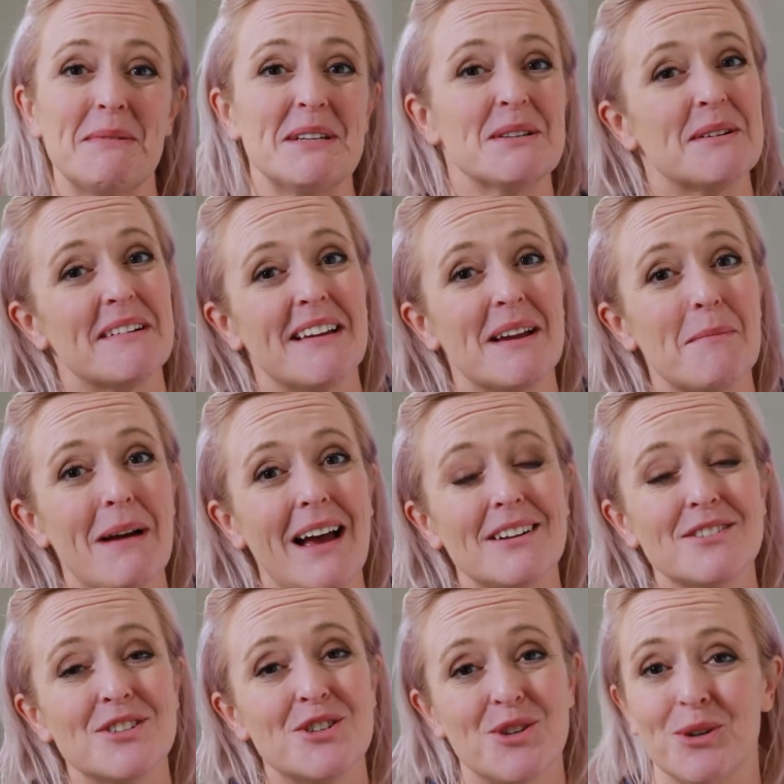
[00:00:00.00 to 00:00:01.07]
we're talking
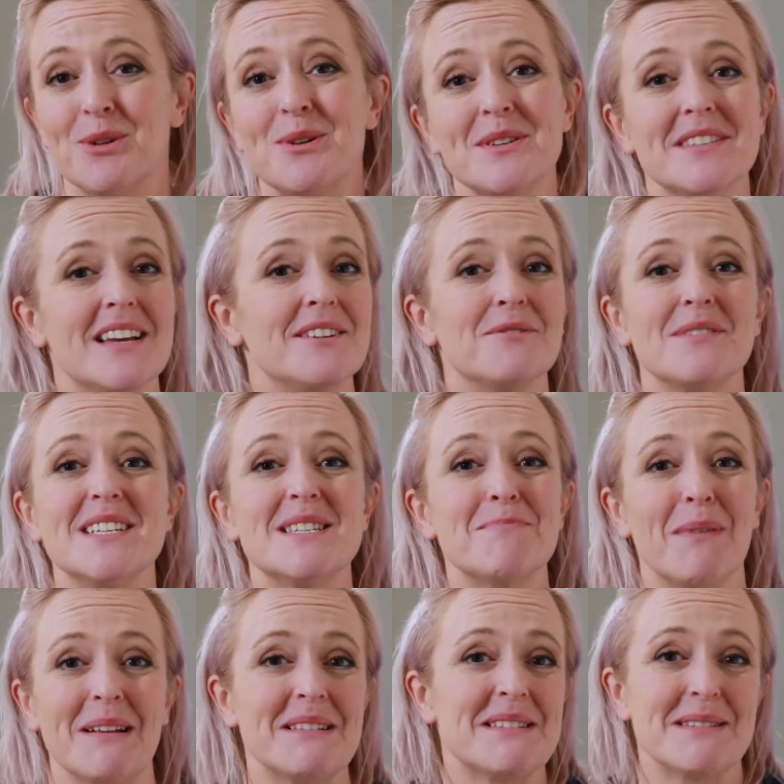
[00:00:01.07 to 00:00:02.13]
about chores and
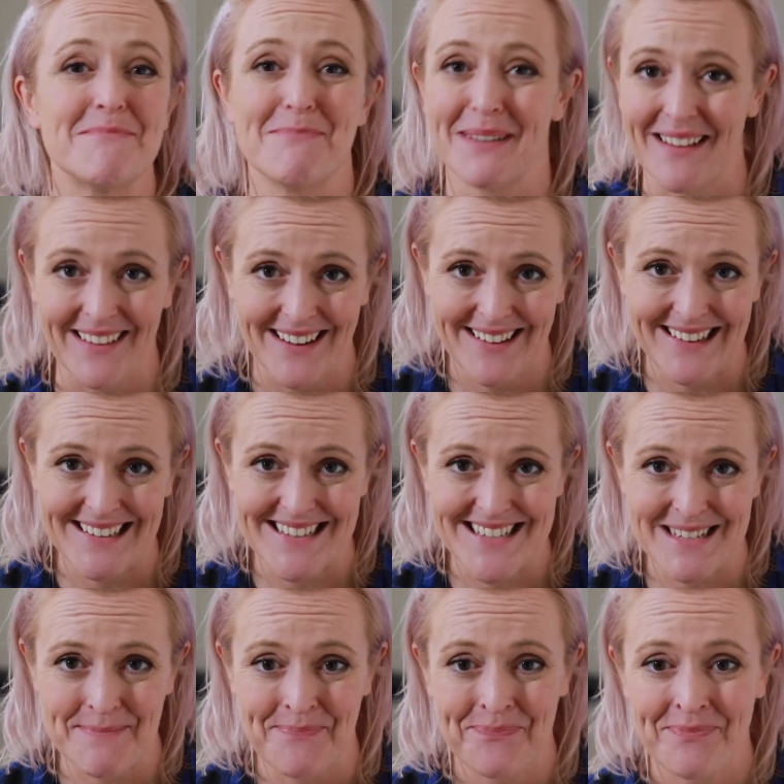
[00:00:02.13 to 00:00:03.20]

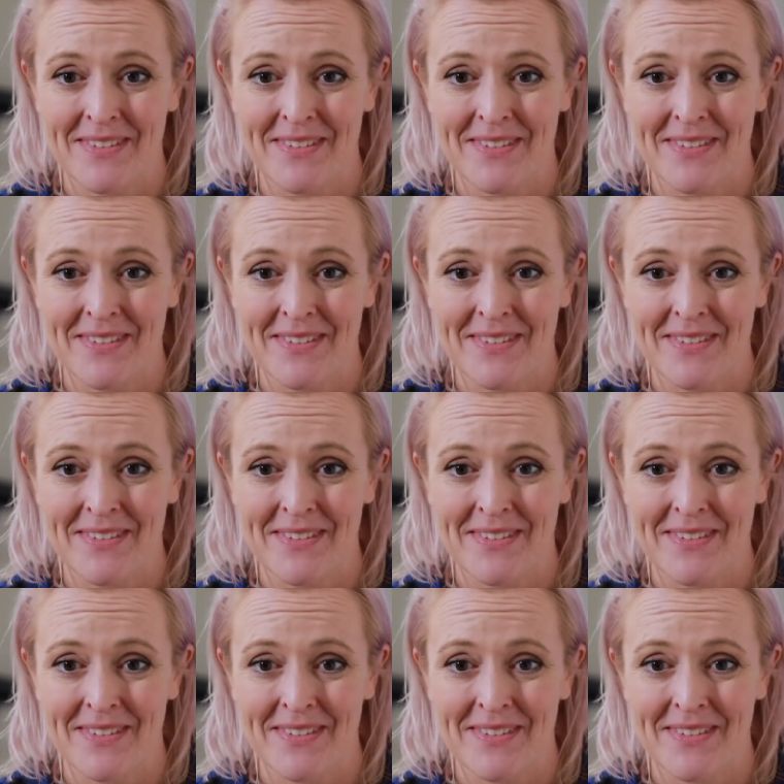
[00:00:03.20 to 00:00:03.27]
responsibilities.